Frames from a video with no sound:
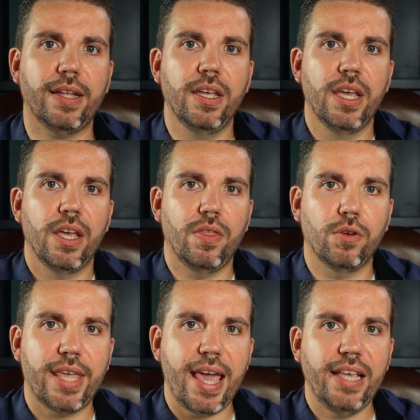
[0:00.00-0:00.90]
that
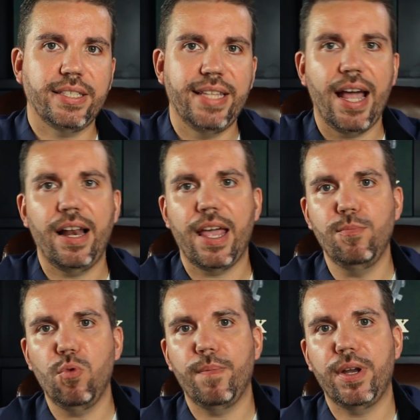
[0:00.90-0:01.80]
the case, dial
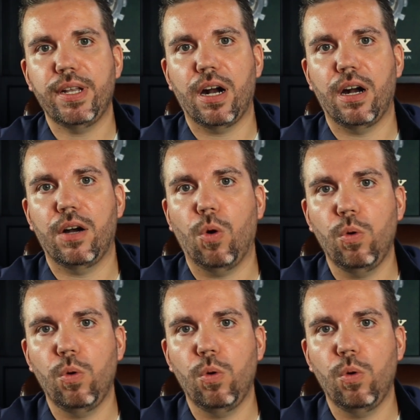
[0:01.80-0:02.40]
and movement are